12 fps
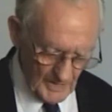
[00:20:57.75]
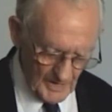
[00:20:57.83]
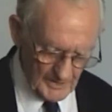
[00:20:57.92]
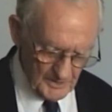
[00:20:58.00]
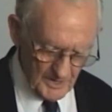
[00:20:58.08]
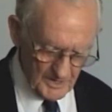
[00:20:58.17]

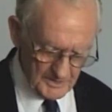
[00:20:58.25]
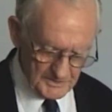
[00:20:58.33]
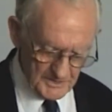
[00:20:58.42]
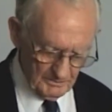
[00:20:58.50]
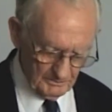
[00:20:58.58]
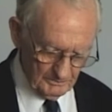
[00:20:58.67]
Unlike
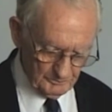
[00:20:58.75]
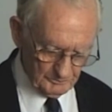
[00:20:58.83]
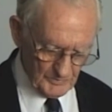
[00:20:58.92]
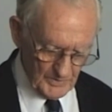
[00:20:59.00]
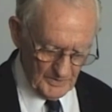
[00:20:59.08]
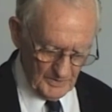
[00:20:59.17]
some
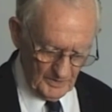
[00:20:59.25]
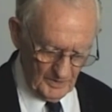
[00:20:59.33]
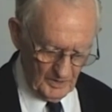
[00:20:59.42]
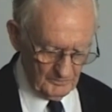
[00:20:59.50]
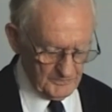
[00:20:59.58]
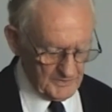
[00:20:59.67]

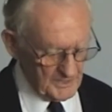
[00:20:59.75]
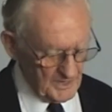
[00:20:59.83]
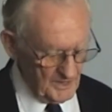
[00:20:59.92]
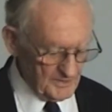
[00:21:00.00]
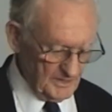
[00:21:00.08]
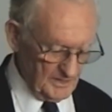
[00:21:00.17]
of the
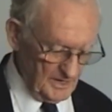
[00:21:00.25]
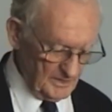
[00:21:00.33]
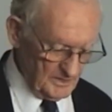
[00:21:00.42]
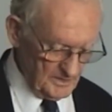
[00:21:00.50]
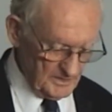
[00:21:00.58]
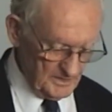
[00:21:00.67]
other
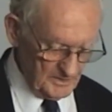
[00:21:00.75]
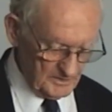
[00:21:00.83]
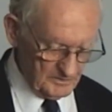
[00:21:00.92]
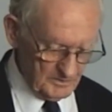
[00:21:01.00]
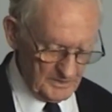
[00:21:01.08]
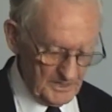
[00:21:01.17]
Allied
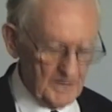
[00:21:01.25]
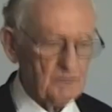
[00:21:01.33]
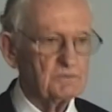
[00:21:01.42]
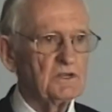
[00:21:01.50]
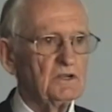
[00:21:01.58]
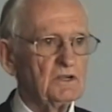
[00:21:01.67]
aircrew
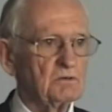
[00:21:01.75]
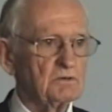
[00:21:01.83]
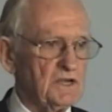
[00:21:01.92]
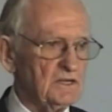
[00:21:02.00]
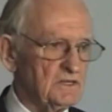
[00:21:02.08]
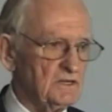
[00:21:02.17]
camps, it
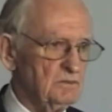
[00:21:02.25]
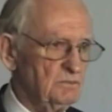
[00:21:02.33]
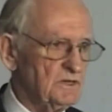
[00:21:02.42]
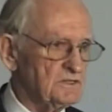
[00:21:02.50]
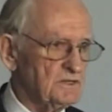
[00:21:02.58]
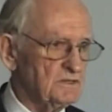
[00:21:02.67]
was actually
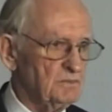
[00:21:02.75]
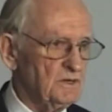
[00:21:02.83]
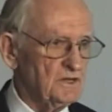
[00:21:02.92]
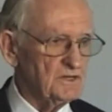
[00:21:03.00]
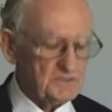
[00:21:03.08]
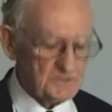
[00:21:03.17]
administered
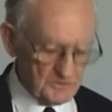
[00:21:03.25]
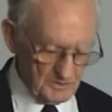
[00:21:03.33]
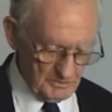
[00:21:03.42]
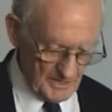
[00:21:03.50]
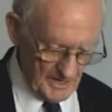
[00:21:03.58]
by the German